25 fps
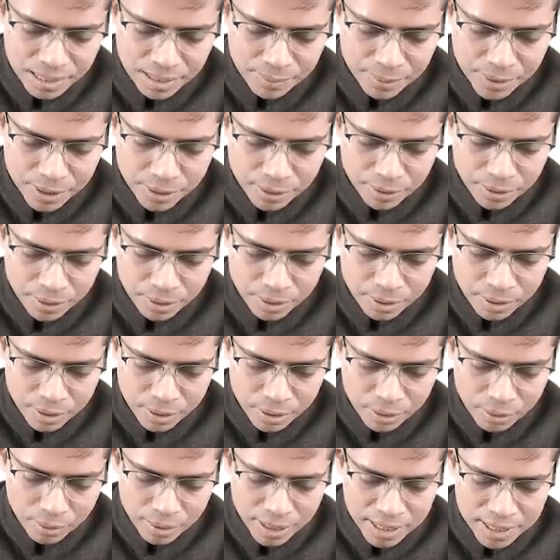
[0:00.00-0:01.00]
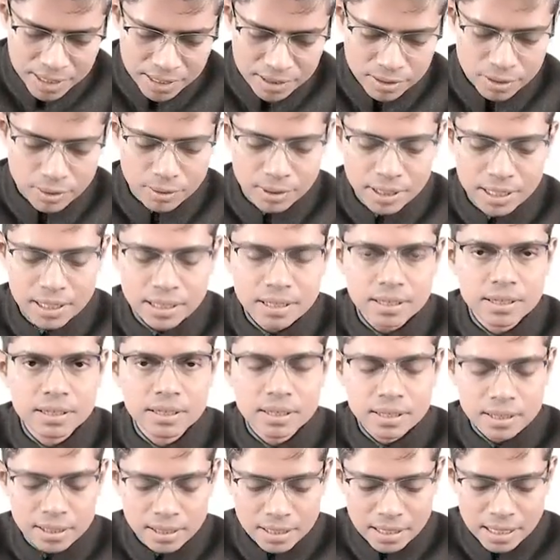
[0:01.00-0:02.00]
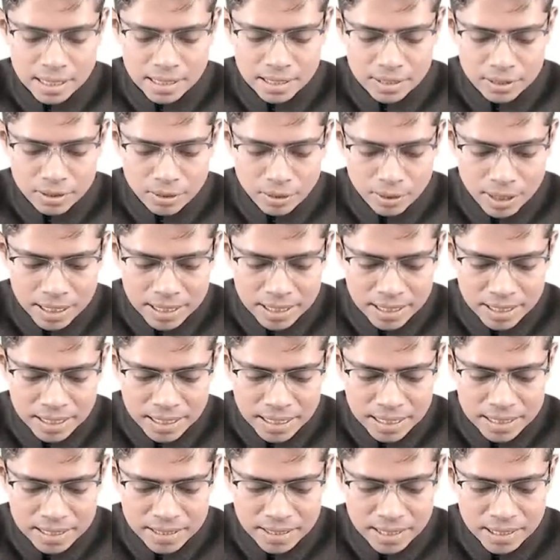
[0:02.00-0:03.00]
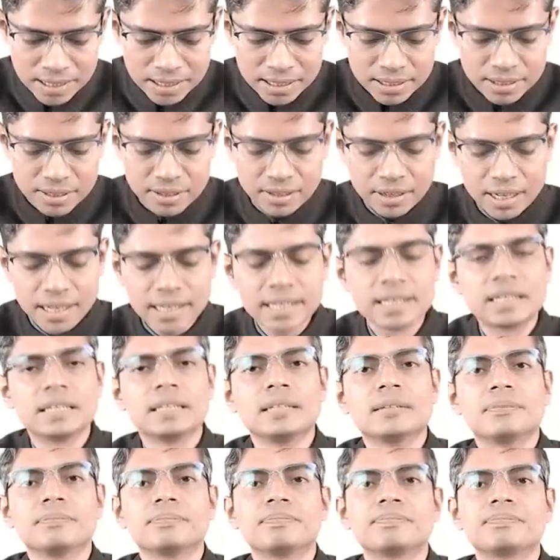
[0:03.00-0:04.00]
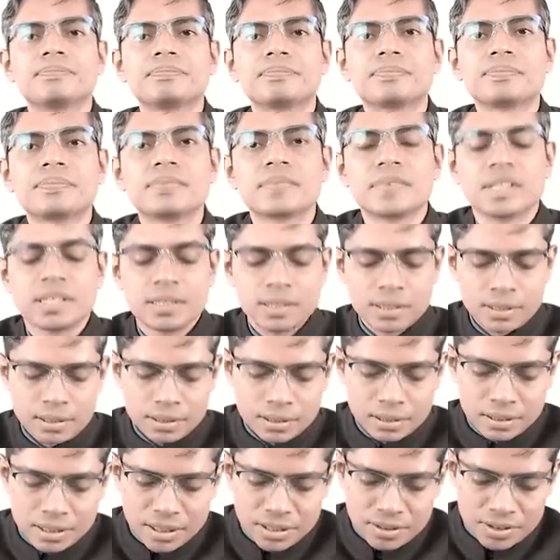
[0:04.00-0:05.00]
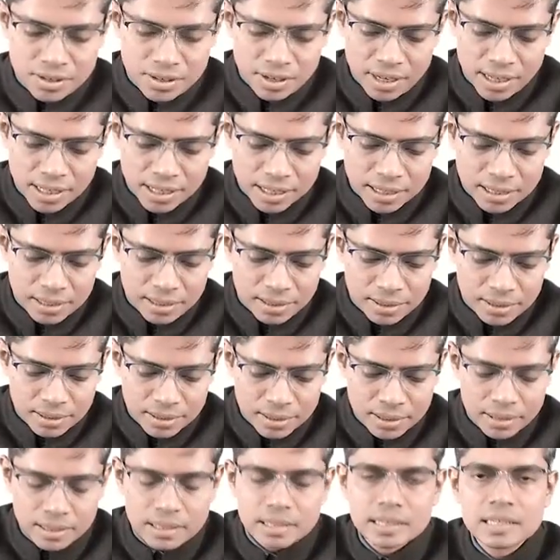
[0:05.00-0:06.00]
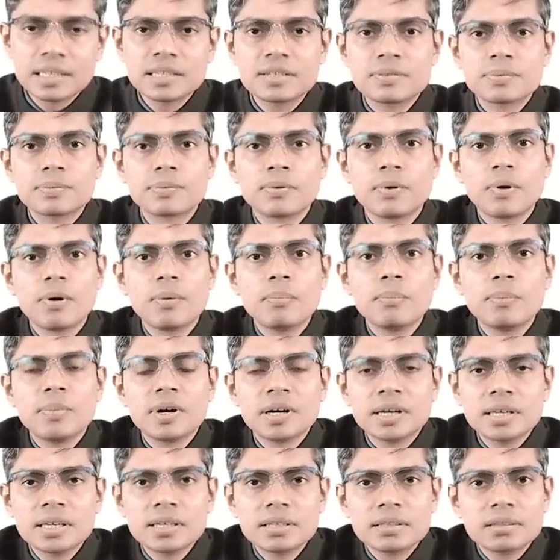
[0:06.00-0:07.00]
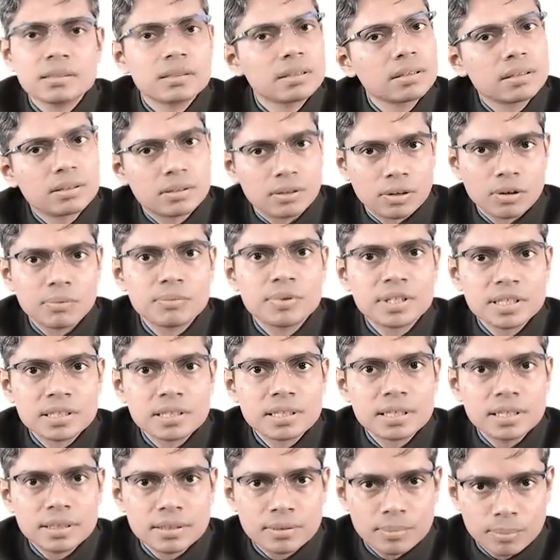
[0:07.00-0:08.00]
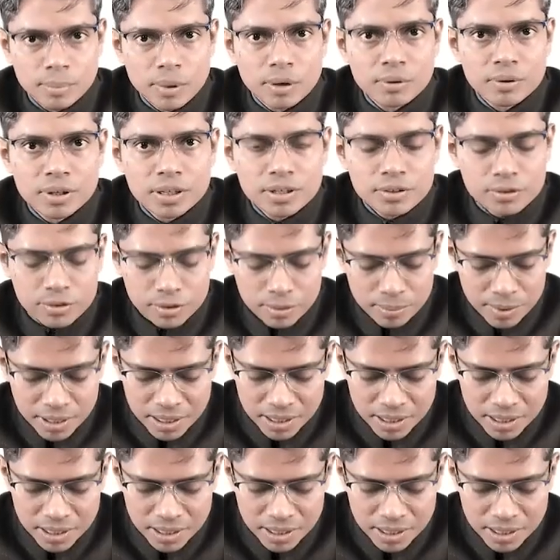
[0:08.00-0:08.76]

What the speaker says: AV node, where it is located? It is located inside a triangle. This triangle is formed by, obviously boundaries will